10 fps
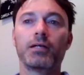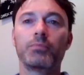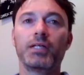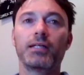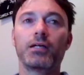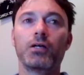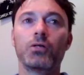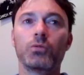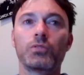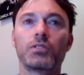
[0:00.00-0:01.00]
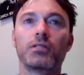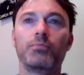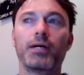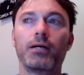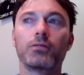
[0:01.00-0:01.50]
is a company that owns
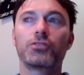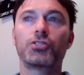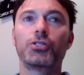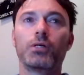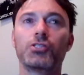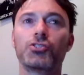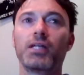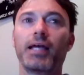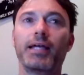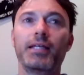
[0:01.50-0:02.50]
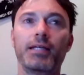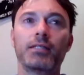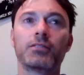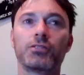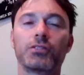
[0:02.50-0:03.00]
about
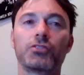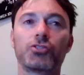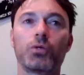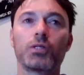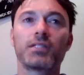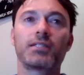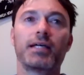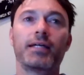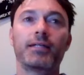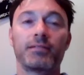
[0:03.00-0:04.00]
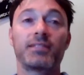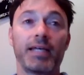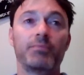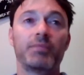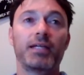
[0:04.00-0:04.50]
280 short stay,
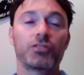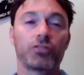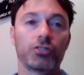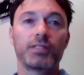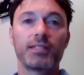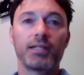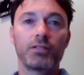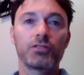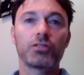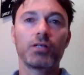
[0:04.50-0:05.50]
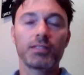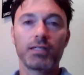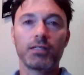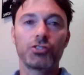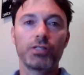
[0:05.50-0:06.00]
same day surgery centers across
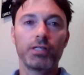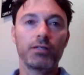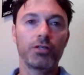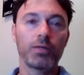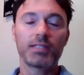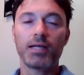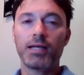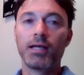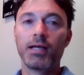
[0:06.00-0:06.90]
the country, USA.